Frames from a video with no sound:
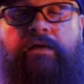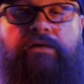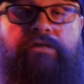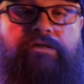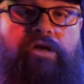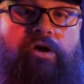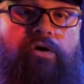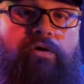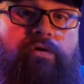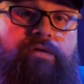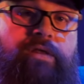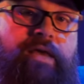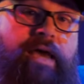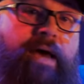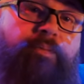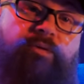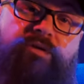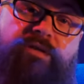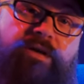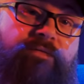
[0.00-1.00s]
So the
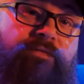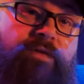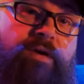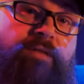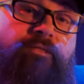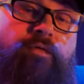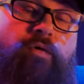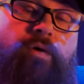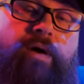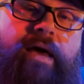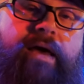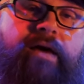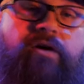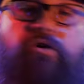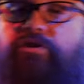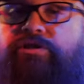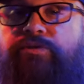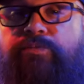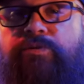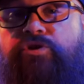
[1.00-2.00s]
Apple TV 4K
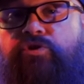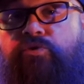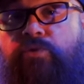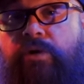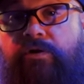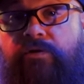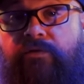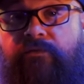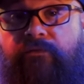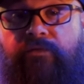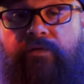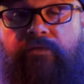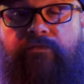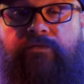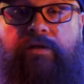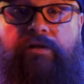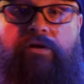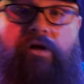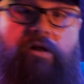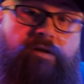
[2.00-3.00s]
cost me
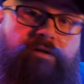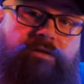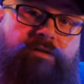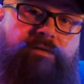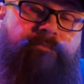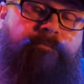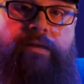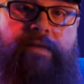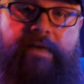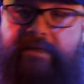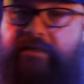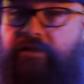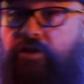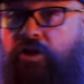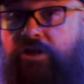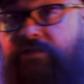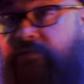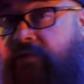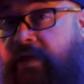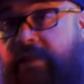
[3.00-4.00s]
$250. There's
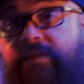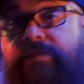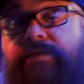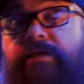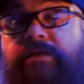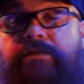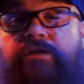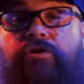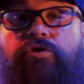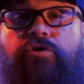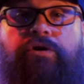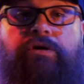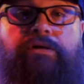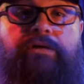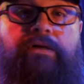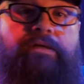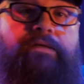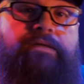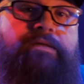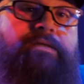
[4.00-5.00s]
lots of other things that you
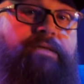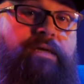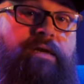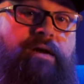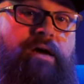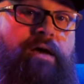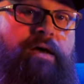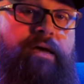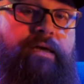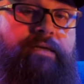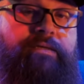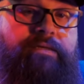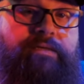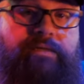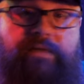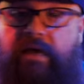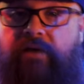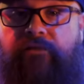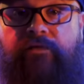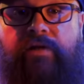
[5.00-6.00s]
can consider
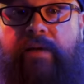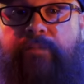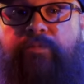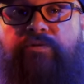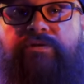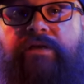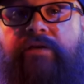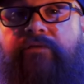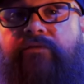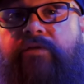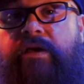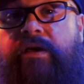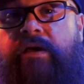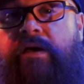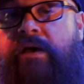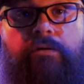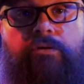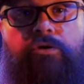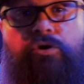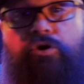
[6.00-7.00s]
instead of an Apple TV.
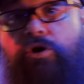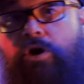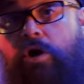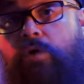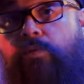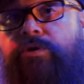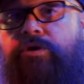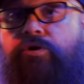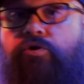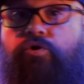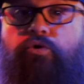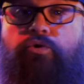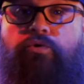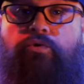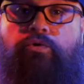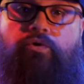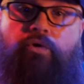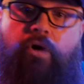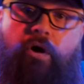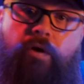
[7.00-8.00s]
You can go with a
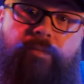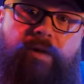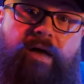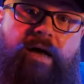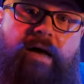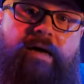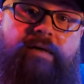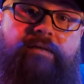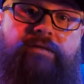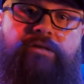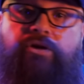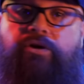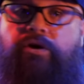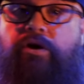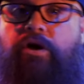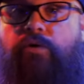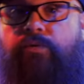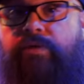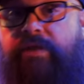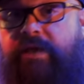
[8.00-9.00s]
Google Chromecast, you can
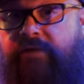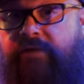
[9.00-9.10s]
go with the